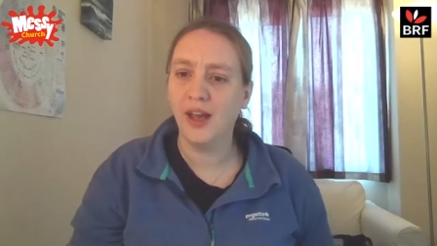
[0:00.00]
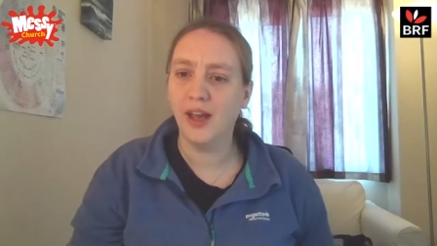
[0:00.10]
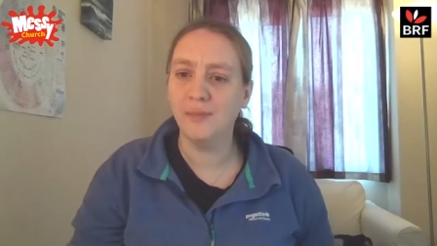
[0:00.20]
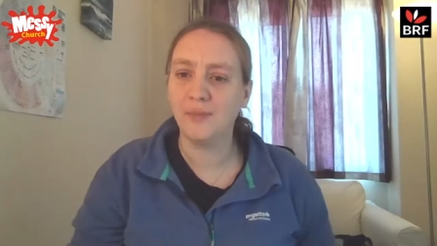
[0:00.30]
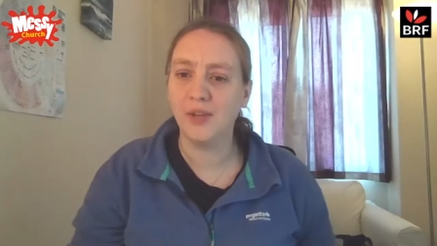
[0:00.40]

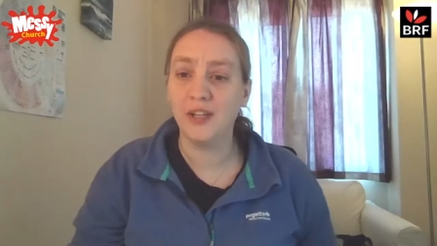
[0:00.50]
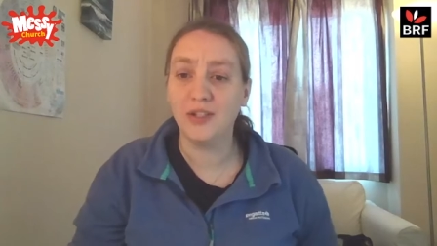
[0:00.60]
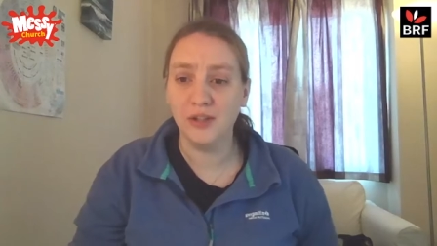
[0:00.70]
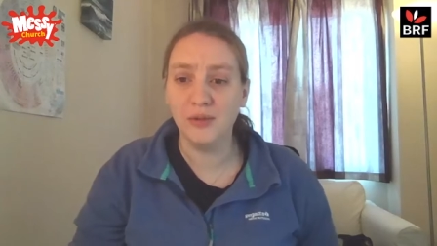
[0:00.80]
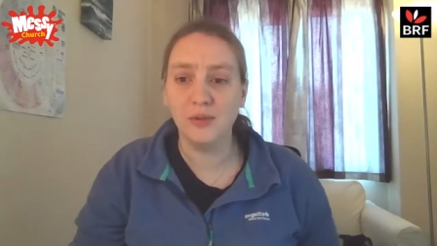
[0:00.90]
Um, I
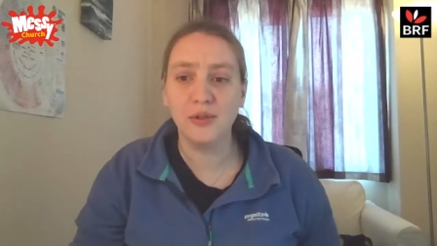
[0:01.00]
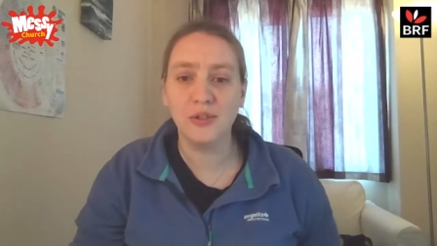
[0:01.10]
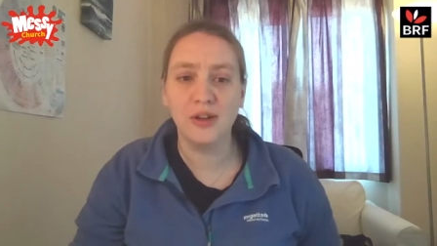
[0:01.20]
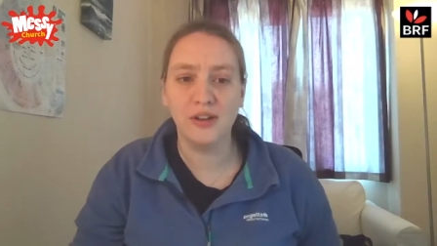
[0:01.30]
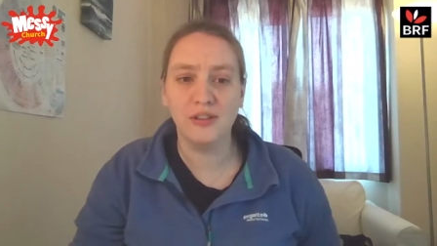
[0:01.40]
do
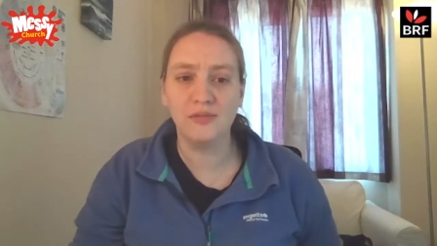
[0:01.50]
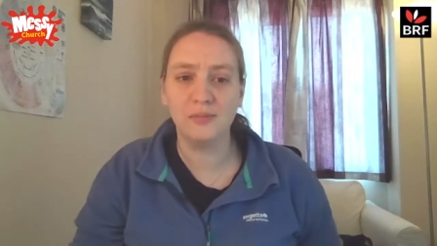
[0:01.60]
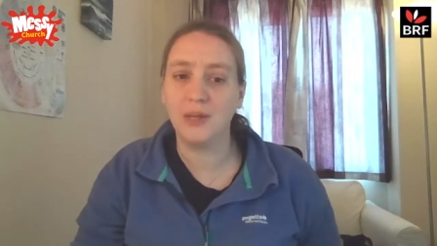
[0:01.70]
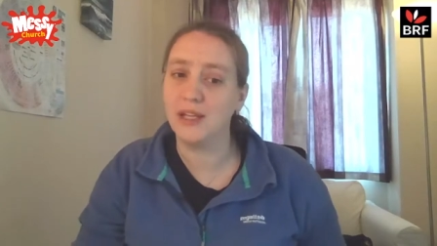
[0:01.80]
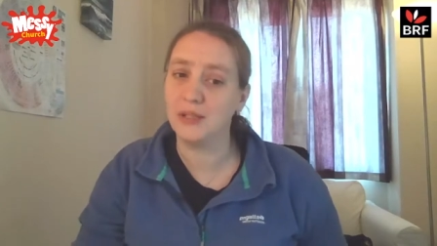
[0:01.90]
also love
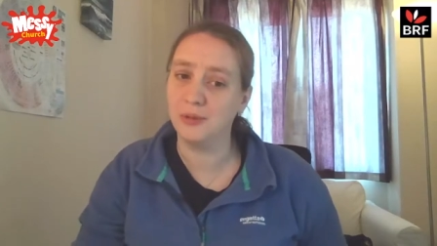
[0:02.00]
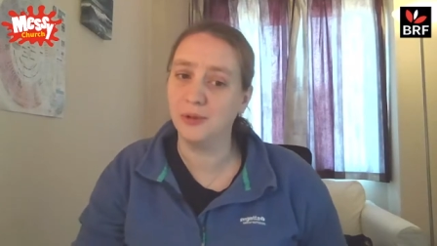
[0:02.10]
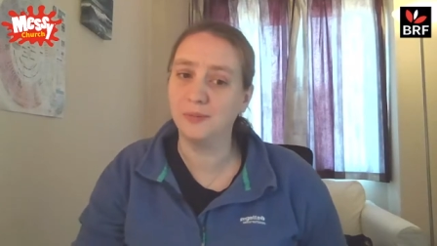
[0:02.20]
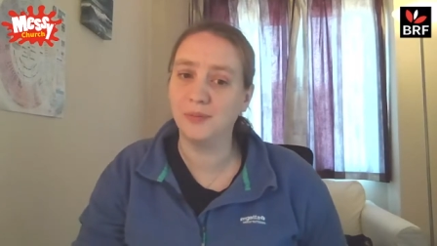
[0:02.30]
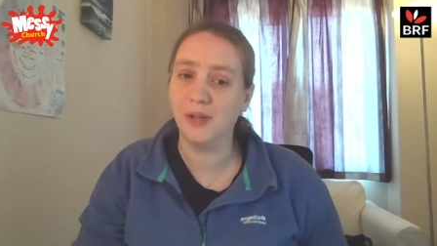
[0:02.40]
playing
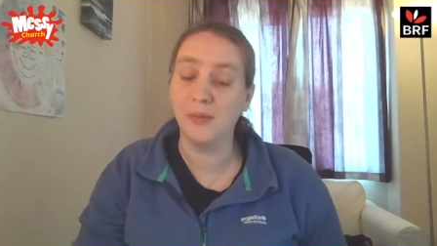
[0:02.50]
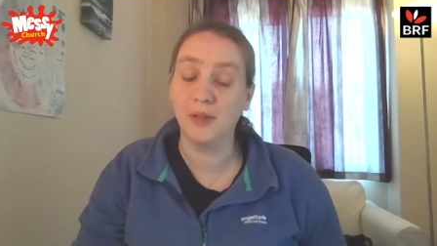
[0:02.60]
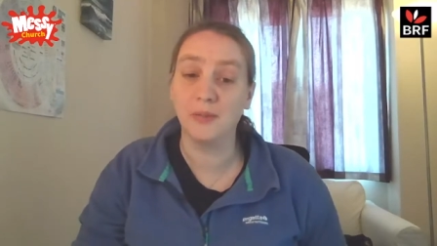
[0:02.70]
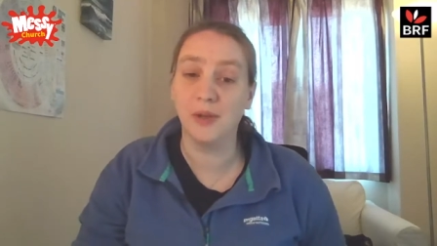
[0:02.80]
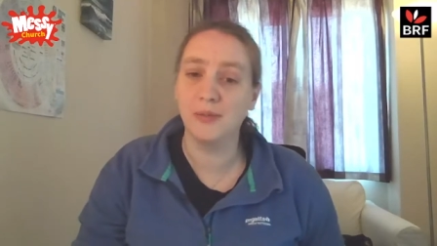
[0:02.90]
sport. Um, at
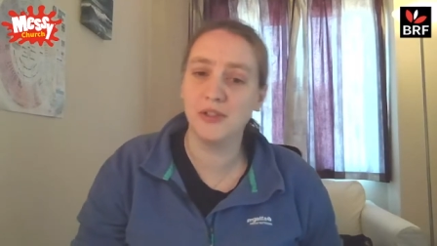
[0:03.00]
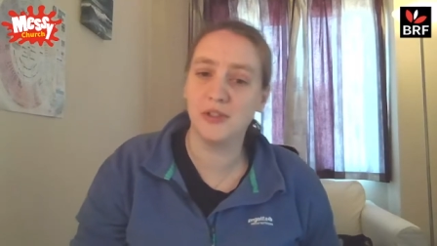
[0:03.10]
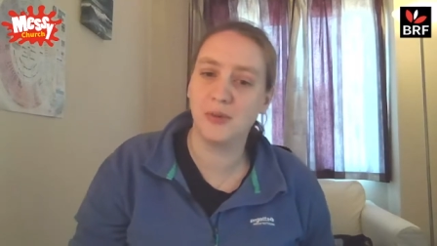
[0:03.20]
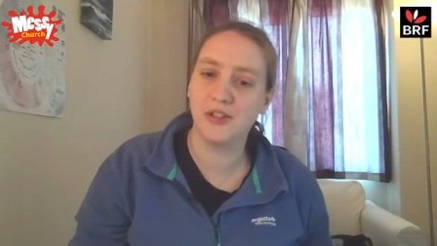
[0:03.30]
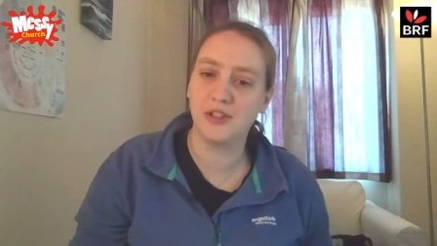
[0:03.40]
the moment, as
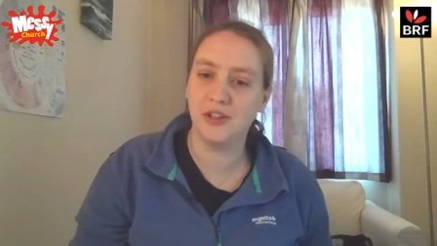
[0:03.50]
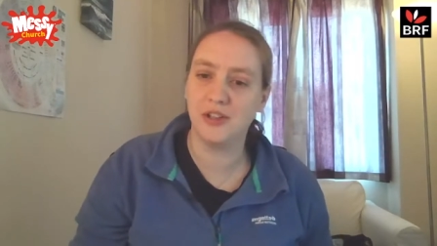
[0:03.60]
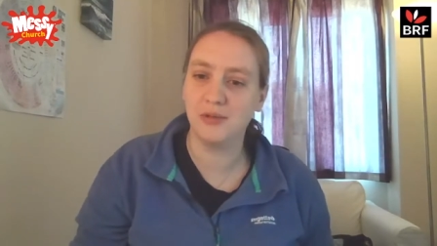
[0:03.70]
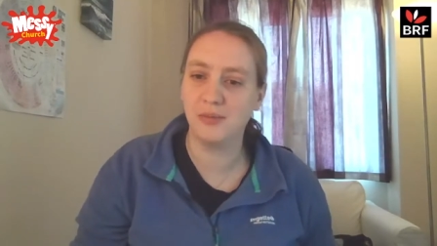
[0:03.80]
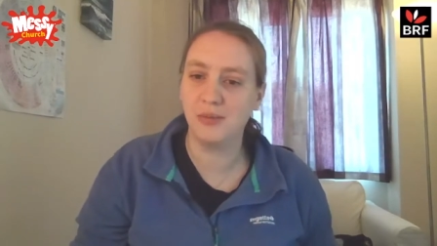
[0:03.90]
the weather's
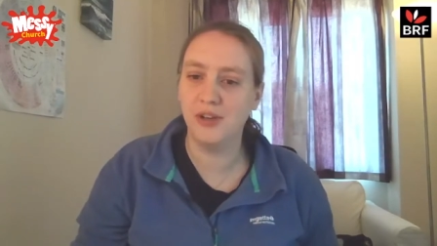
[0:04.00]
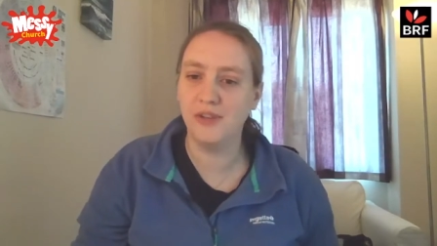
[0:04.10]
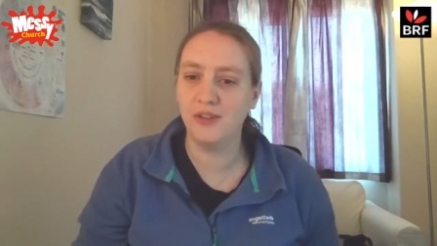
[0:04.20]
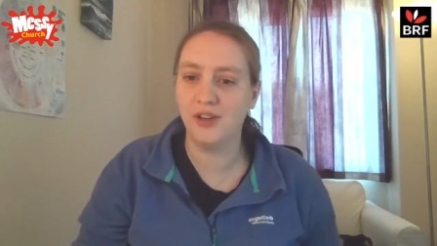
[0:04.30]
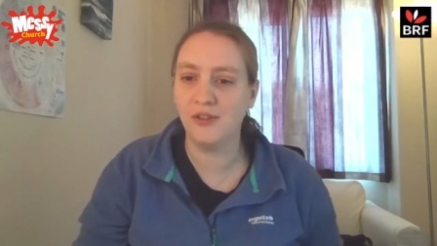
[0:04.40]
starting to
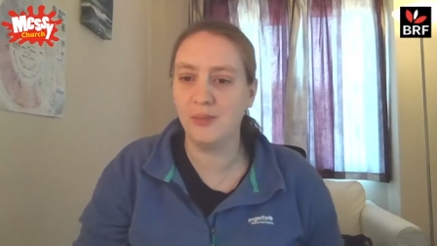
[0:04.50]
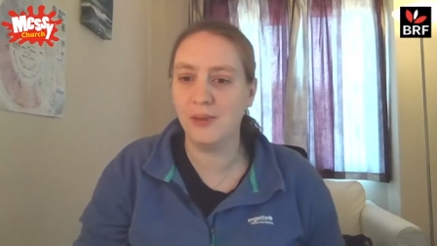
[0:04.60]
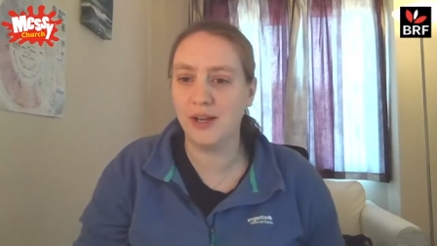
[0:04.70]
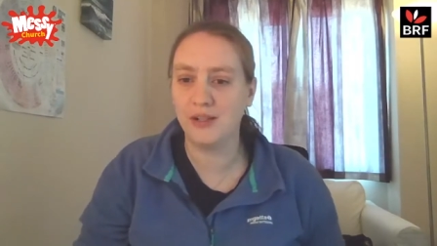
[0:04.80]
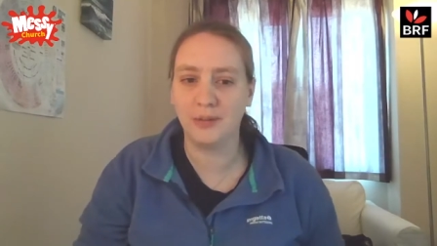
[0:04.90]
improve, I've got
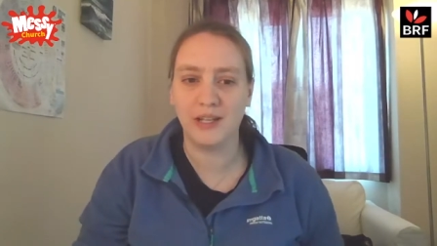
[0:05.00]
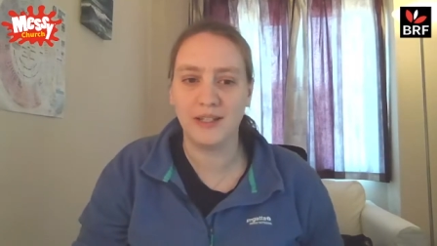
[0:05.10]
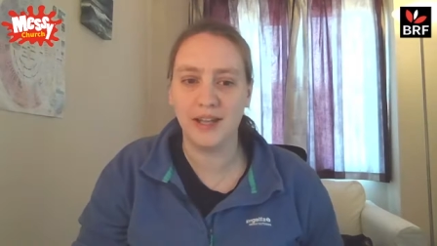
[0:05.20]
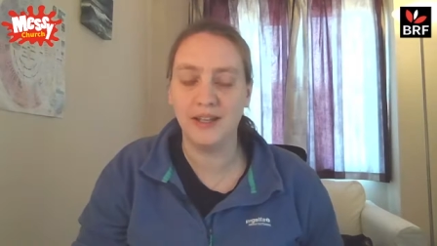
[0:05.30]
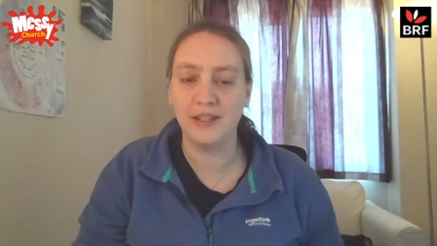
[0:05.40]
back to playing
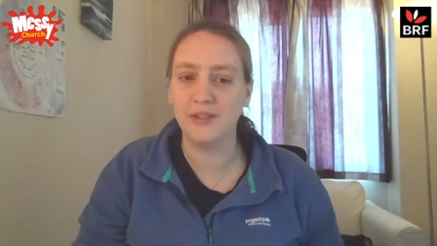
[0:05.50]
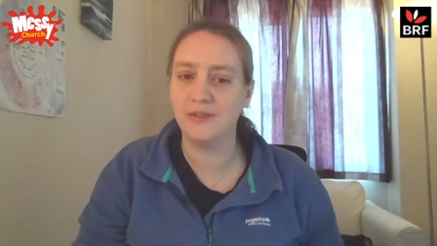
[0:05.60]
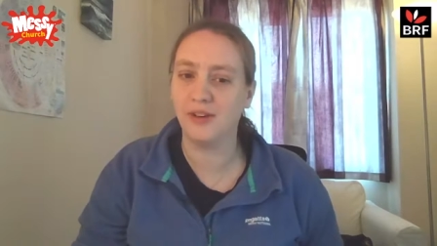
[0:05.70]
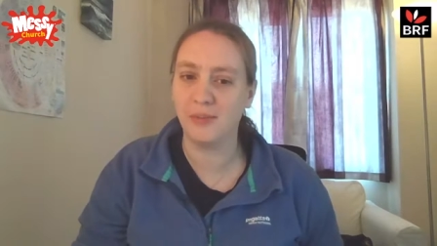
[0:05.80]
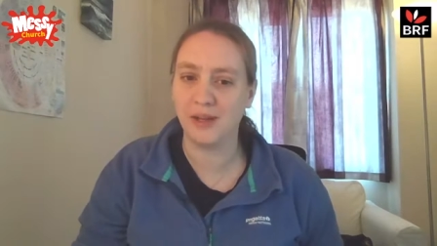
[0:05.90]
tennis
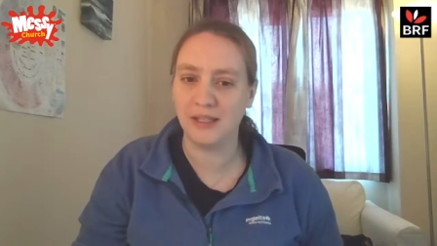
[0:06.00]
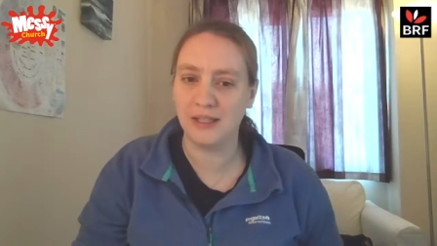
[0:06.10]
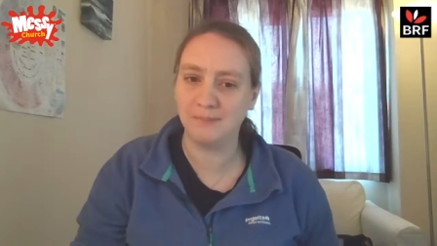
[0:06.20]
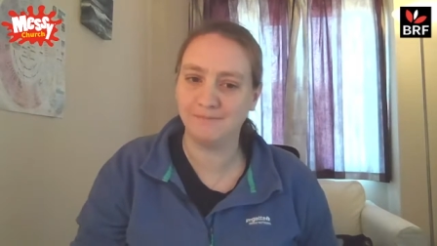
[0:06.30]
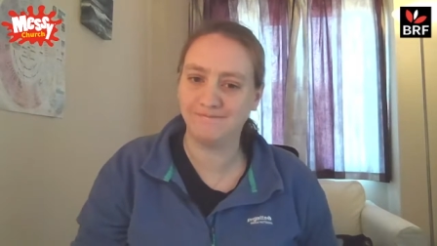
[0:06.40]
very badly.